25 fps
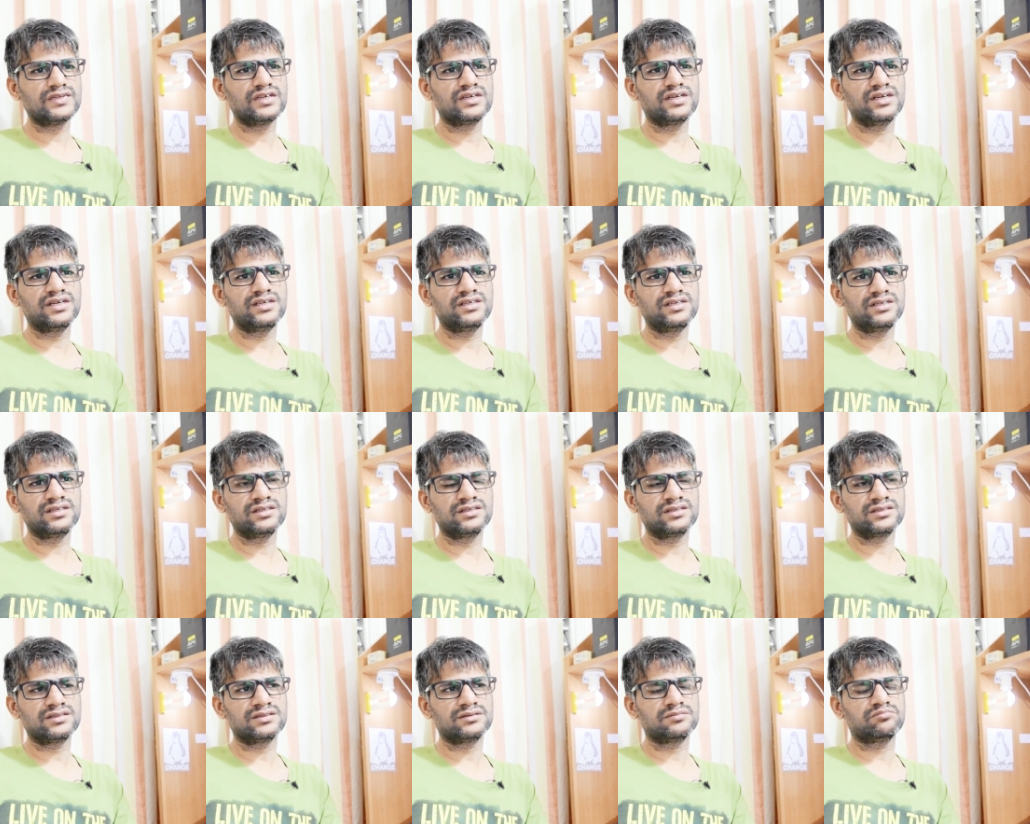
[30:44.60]
and
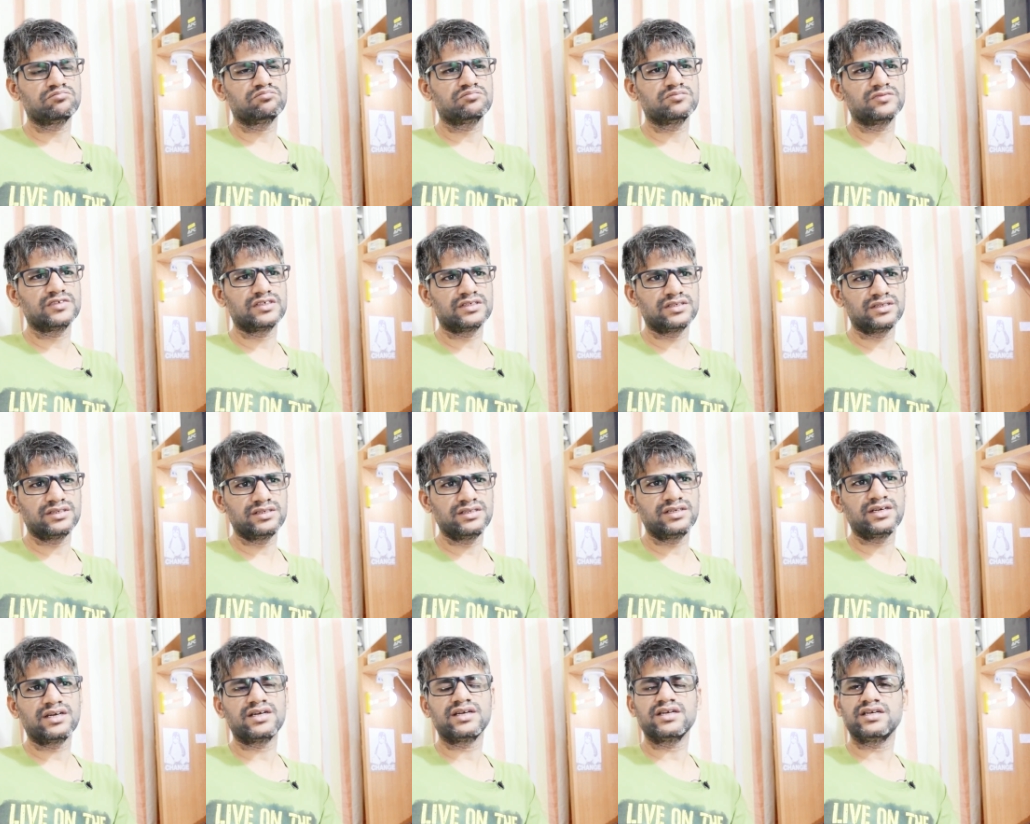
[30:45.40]
uh,
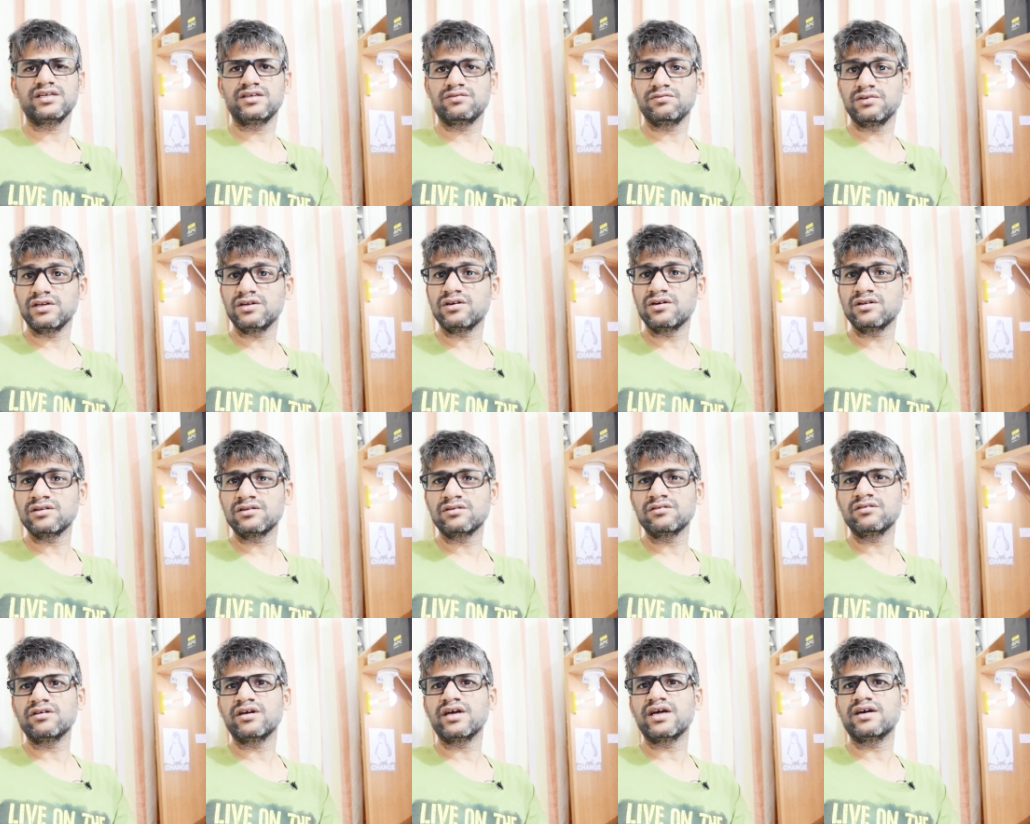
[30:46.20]
yeah, it will
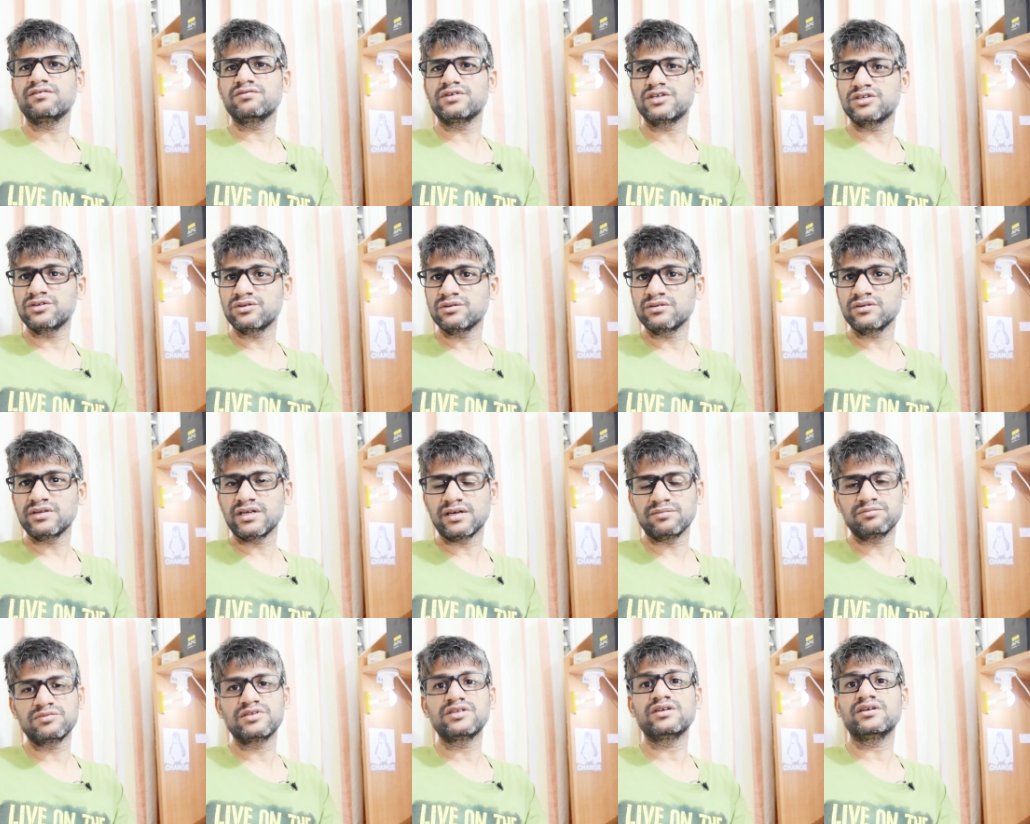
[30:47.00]
also have its own
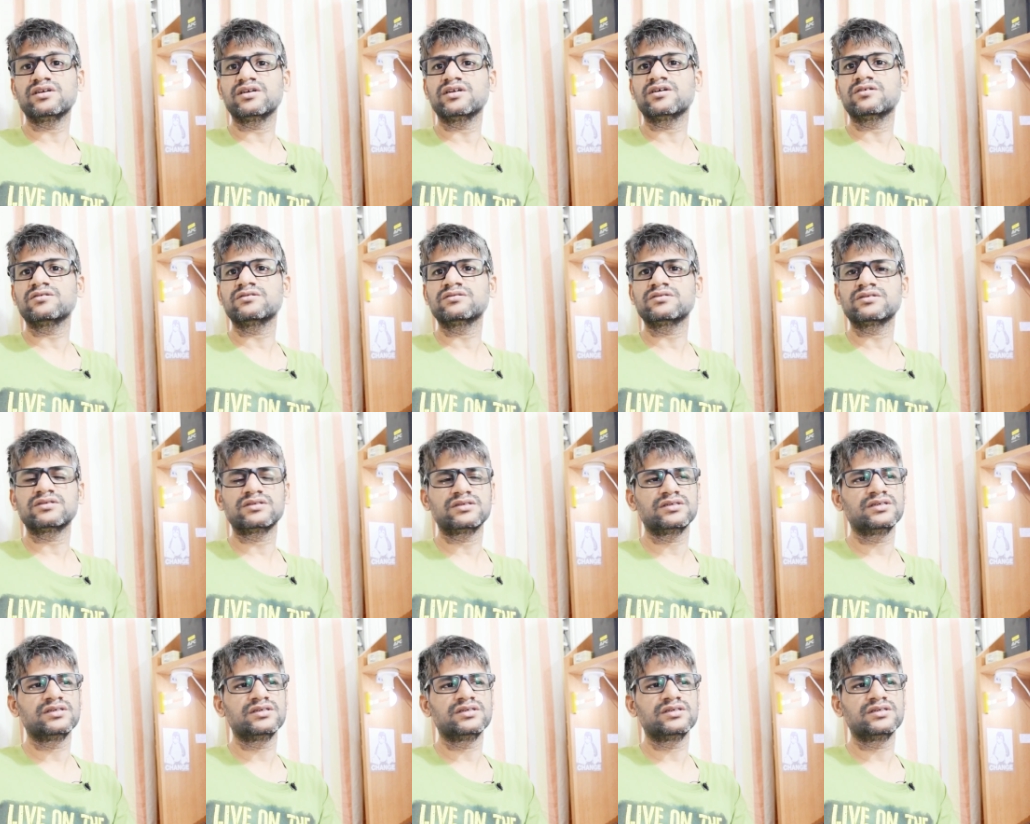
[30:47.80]
ups and downs.